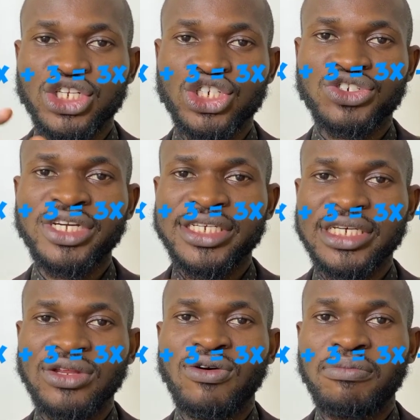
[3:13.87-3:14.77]
3 is
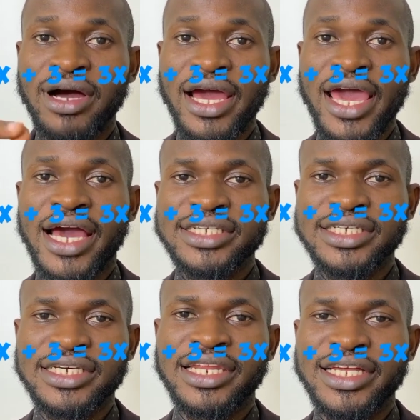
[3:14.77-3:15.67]
a number, x
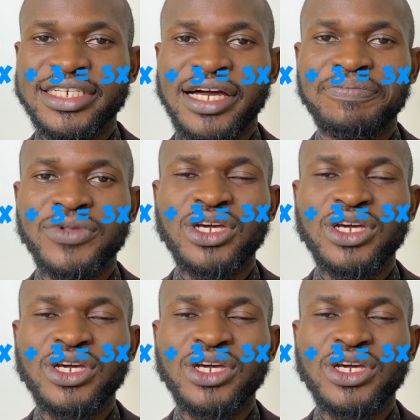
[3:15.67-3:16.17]
is a letter.